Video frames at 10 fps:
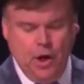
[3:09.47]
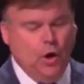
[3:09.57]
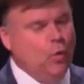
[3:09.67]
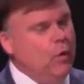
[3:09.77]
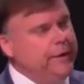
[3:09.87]

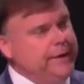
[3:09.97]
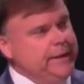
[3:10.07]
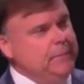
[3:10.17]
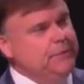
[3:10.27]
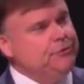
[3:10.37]
awarded
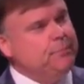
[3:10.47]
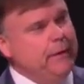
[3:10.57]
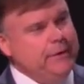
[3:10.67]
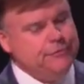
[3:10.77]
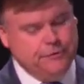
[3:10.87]
him his
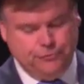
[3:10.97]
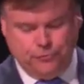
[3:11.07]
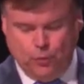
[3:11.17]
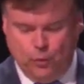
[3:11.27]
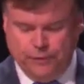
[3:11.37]
President's
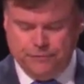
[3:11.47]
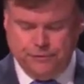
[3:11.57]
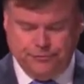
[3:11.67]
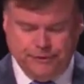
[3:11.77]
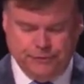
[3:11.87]
Awarded
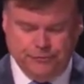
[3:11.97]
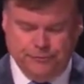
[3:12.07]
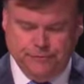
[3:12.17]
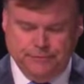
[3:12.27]
Distinction.